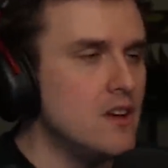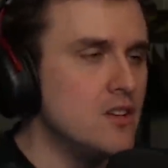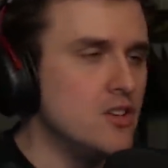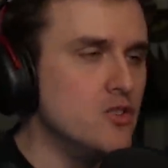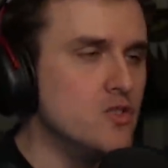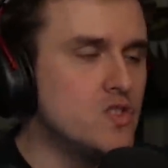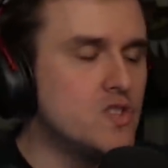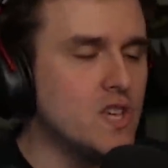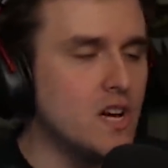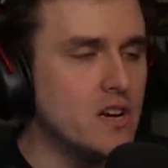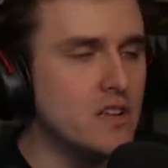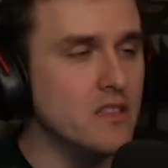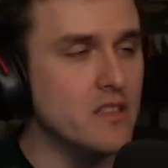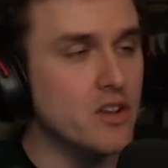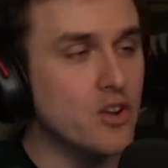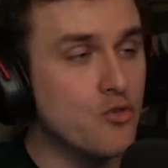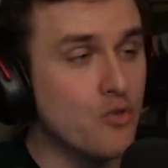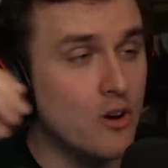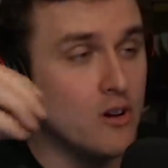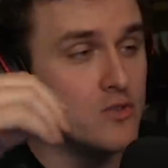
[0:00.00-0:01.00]
you suddenly
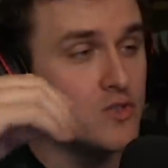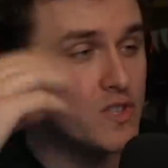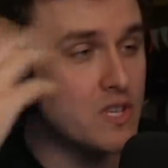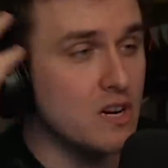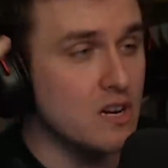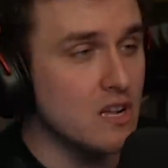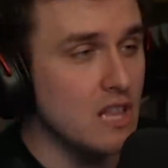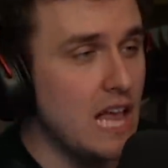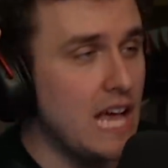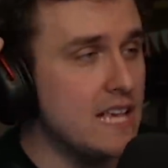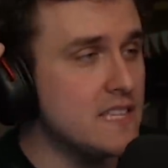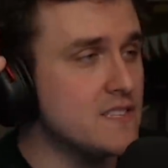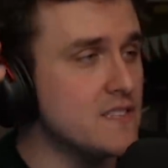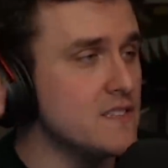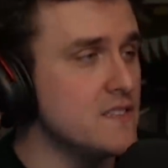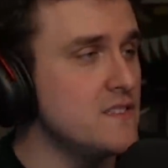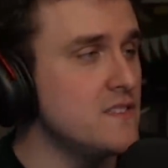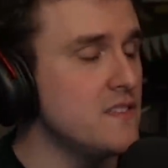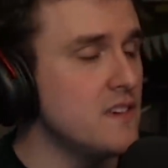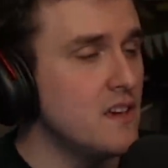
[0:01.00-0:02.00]
grow
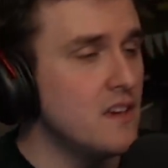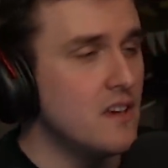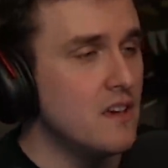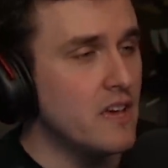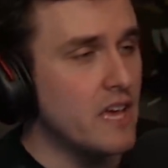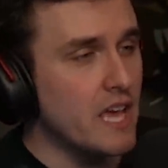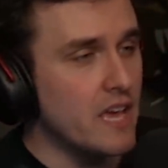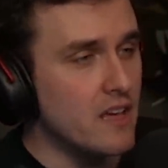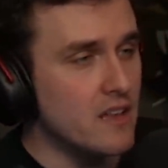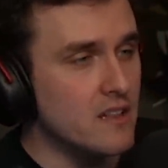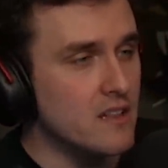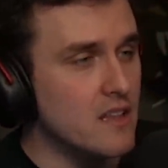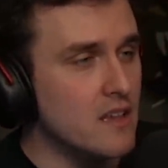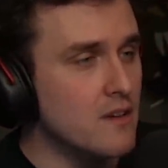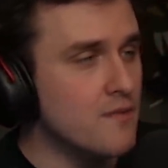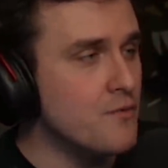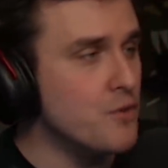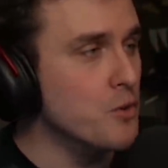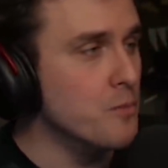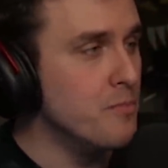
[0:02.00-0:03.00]
sunglasses. And
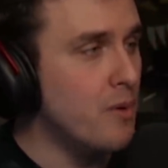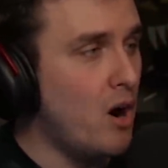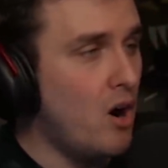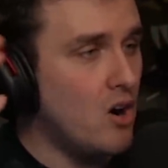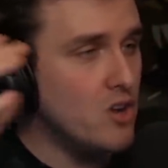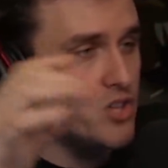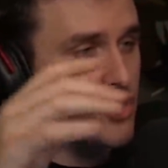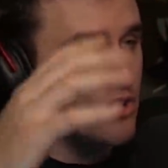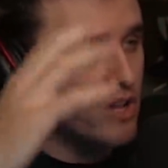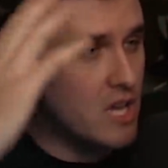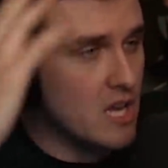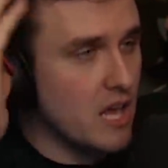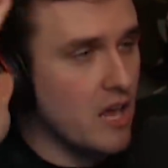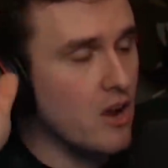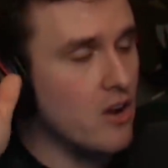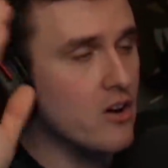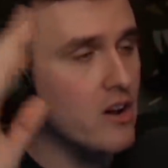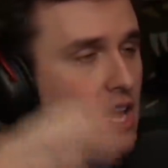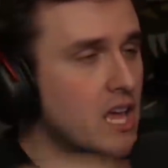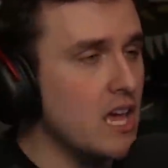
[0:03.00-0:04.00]
if you're bald, you get
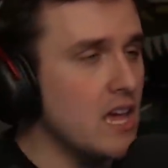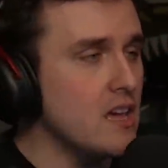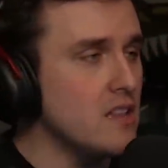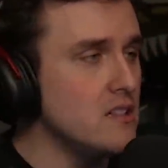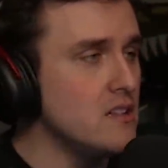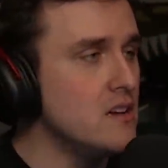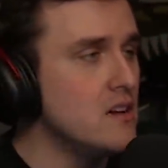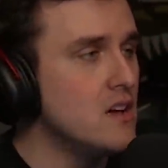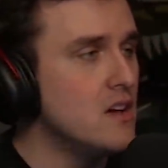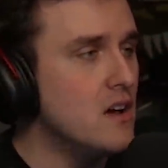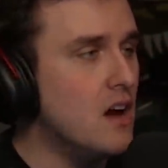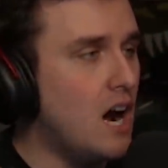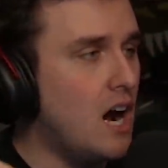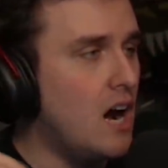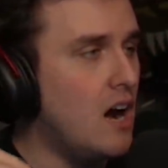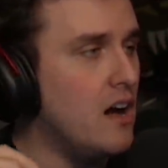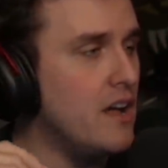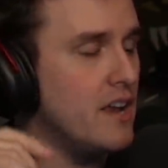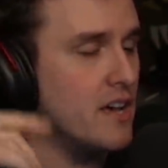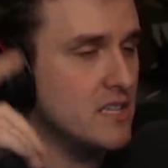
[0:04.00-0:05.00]
hair again.
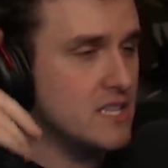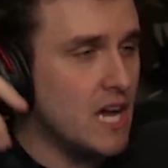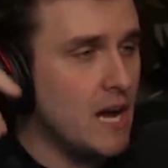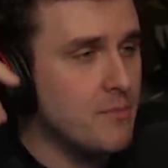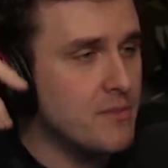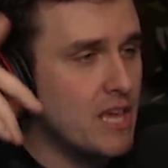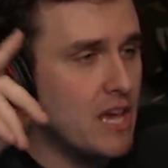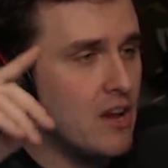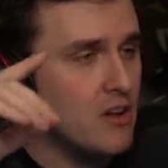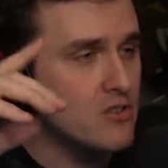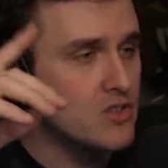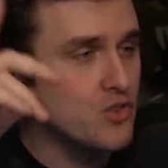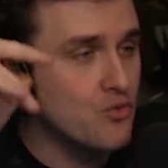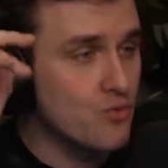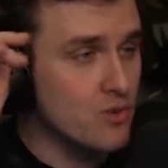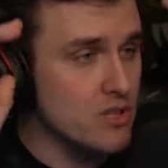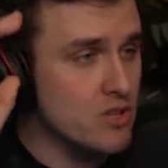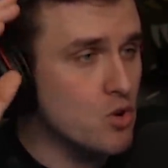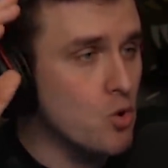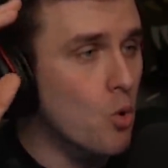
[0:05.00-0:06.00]
Uh, and on top of the hair is a
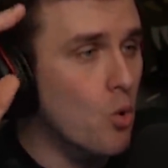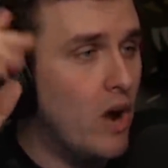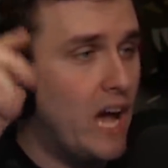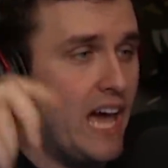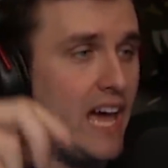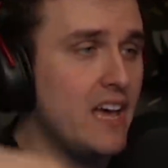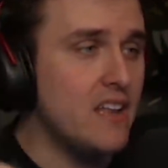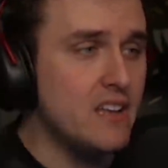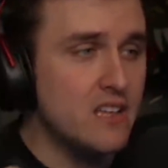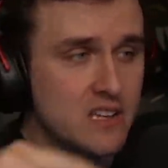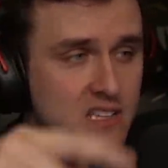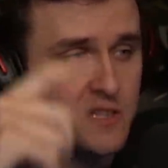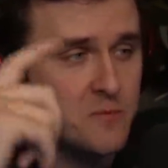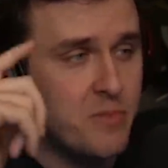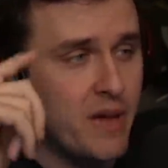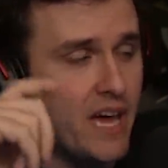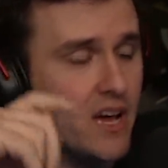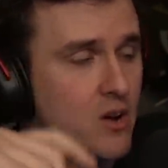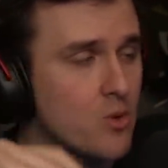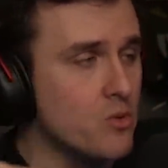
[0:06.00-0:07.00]
really cool hat, and it's
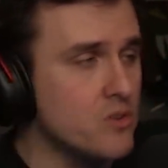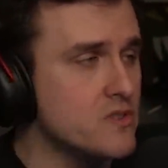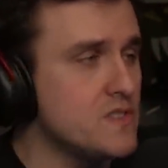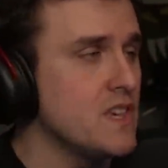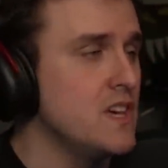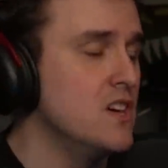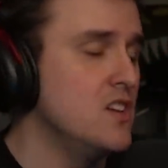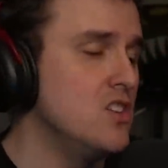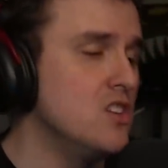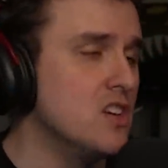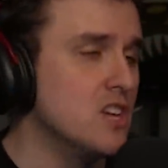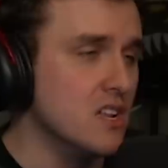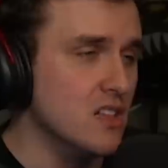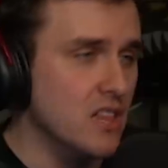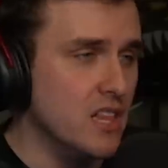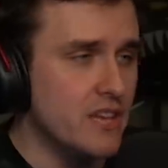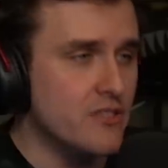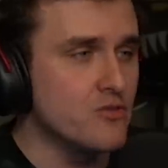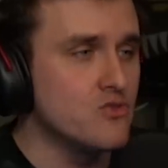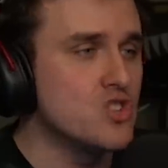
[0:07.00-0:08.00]
backwards. You get a
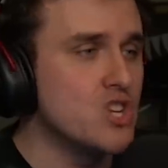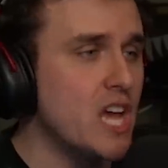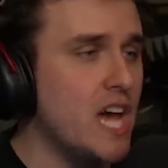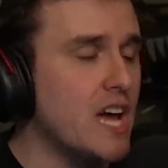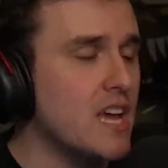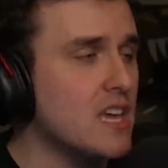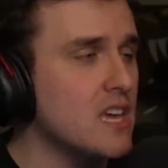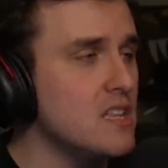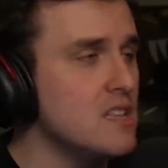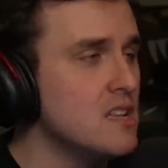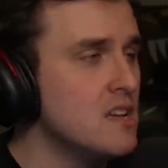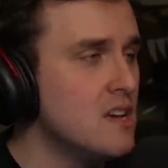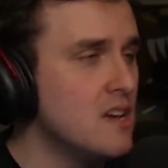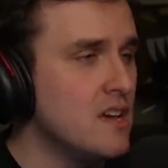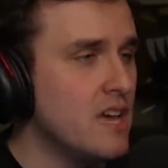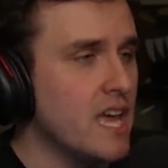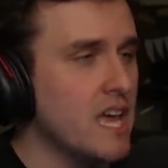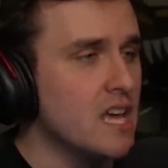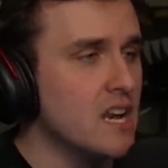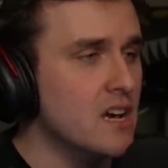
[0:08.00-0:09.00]
leather jacket
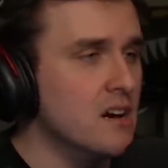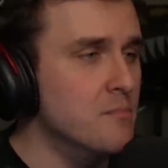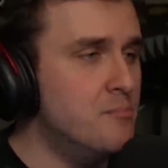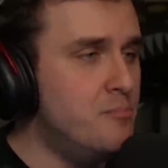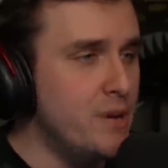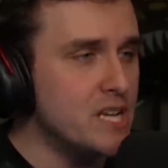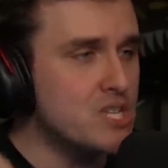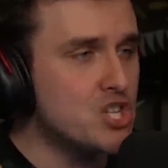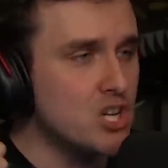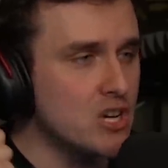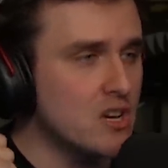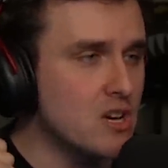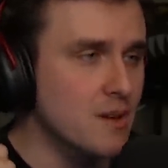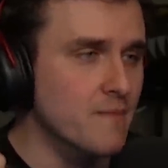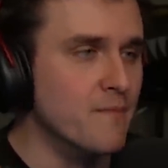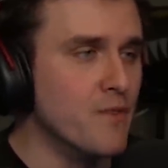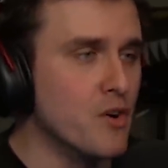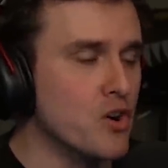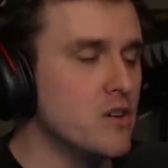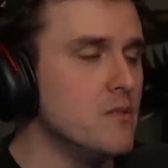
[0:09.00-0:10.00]
and a bitchin'
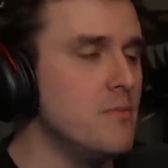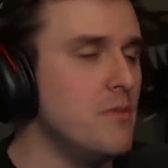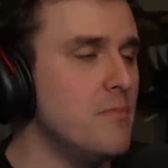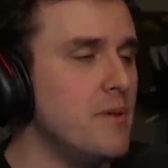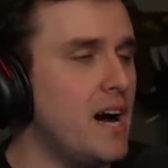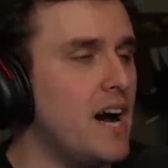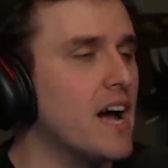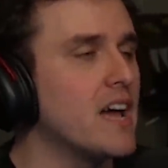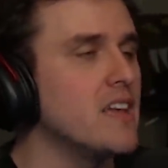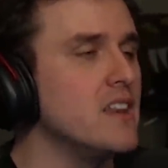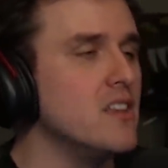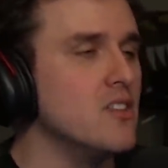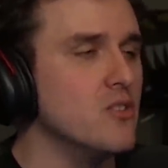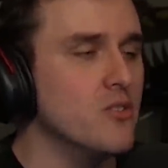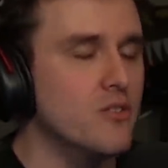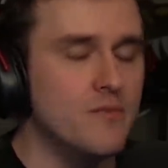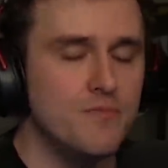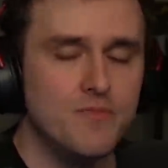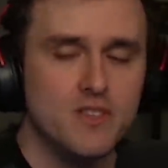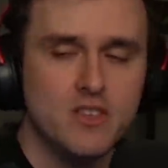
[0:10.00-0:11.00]
convertible behind you.
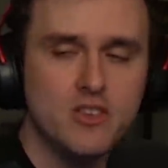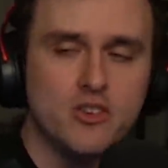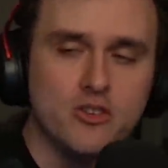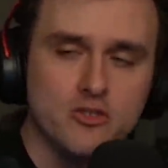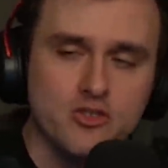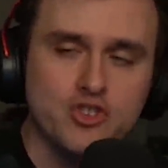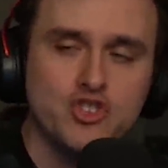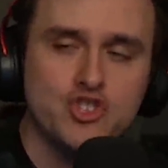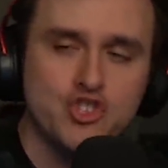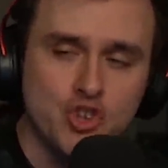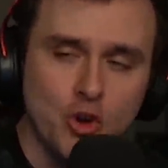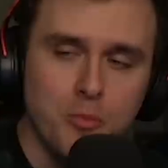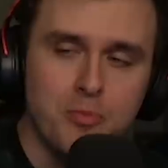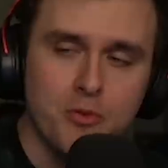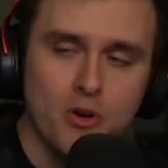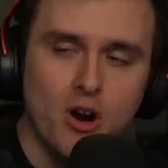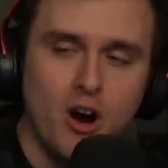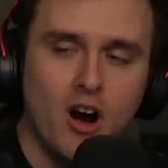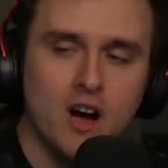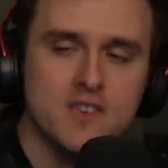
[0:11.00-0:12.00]
You're
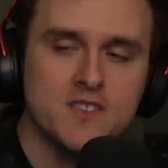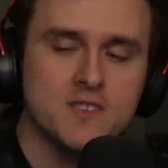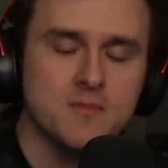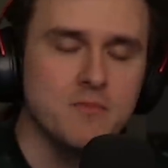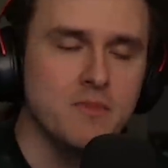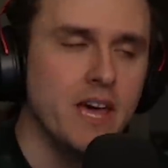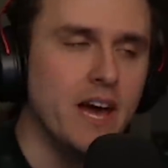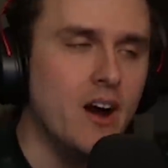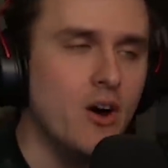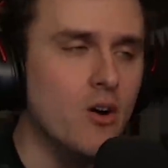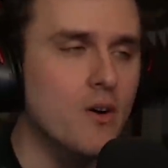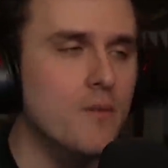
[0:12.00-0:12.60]
super awesome now.